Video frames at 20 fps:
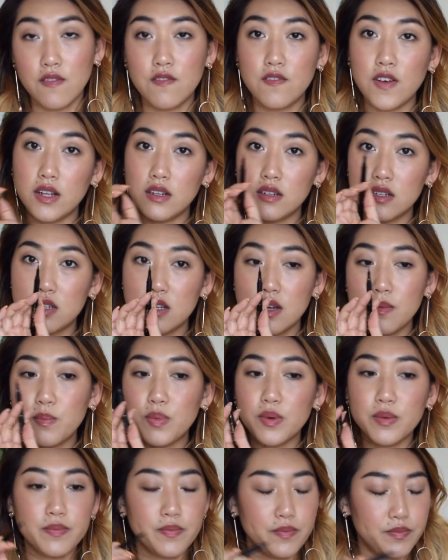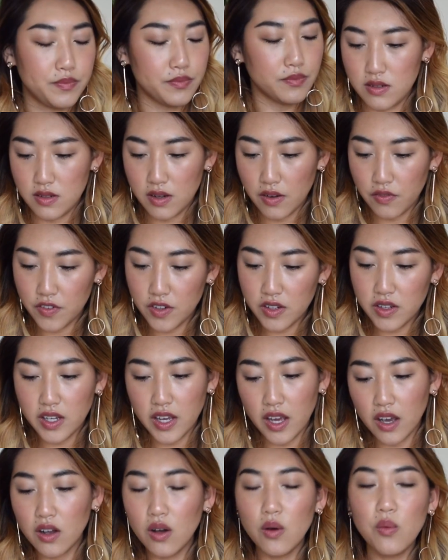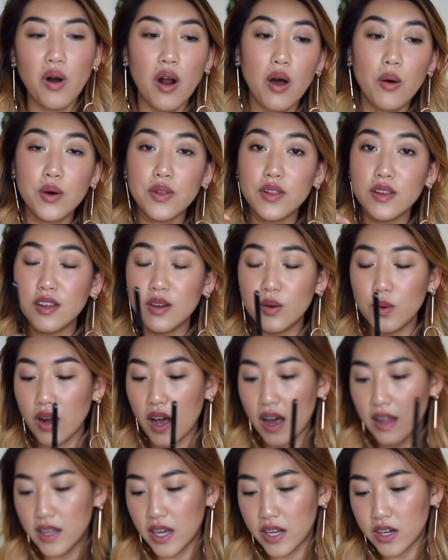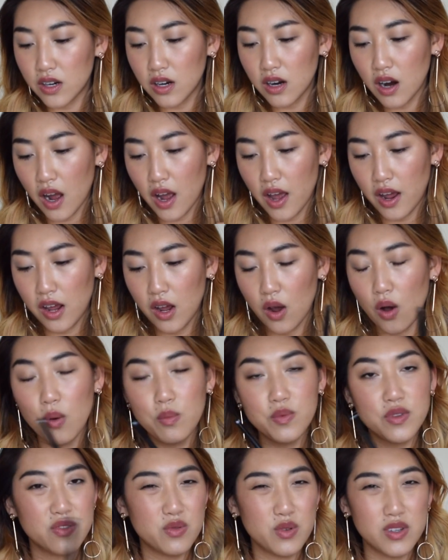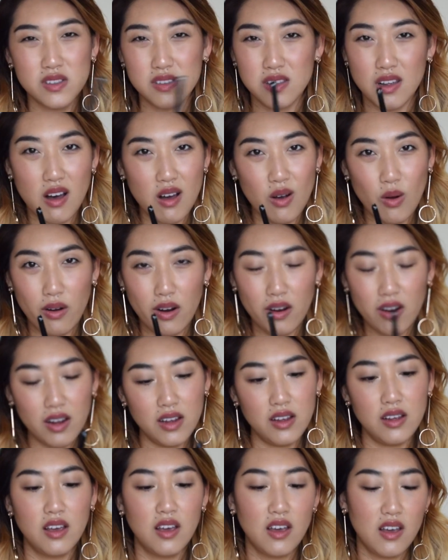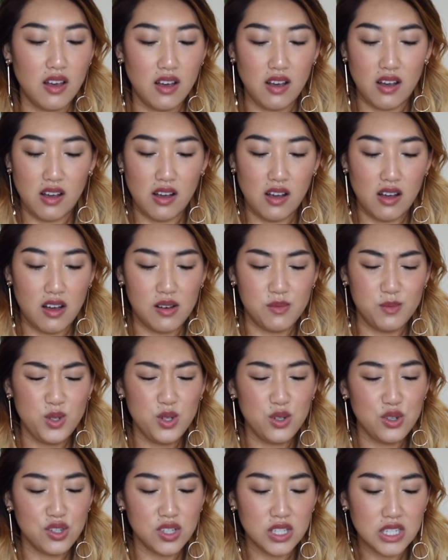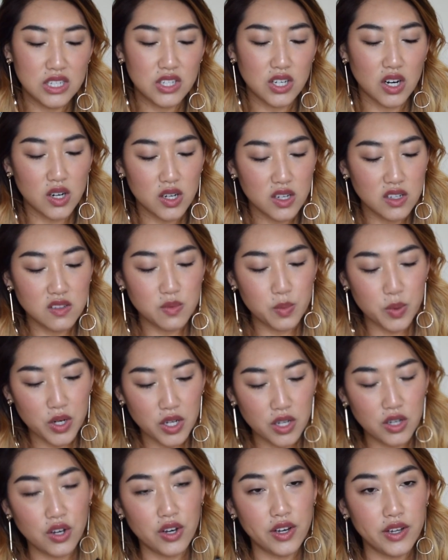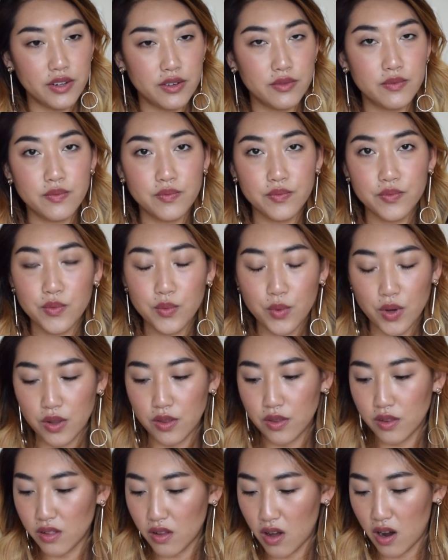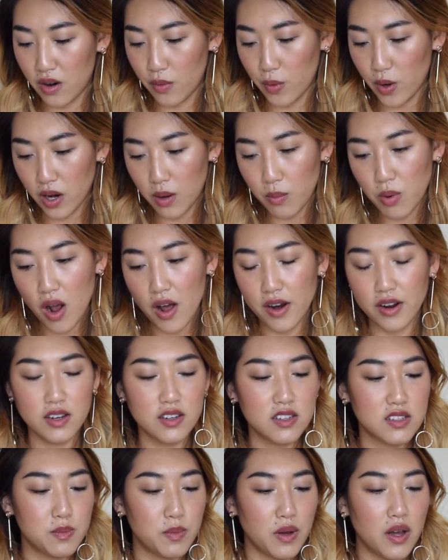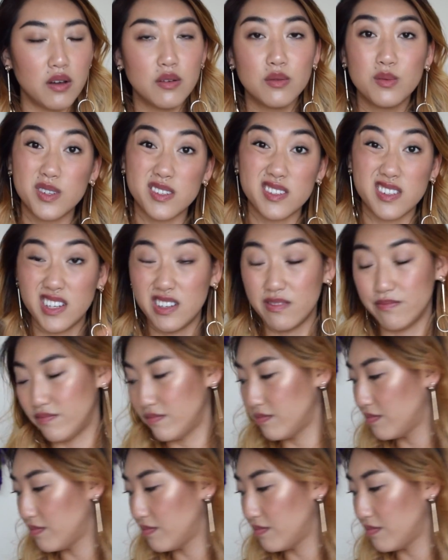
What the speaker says: felt tip. Definitely can't go wrong with a liquid eyeliner. I hope this one's long wearing. Usually Tarte is pretty good with long wearing products, but we'll see.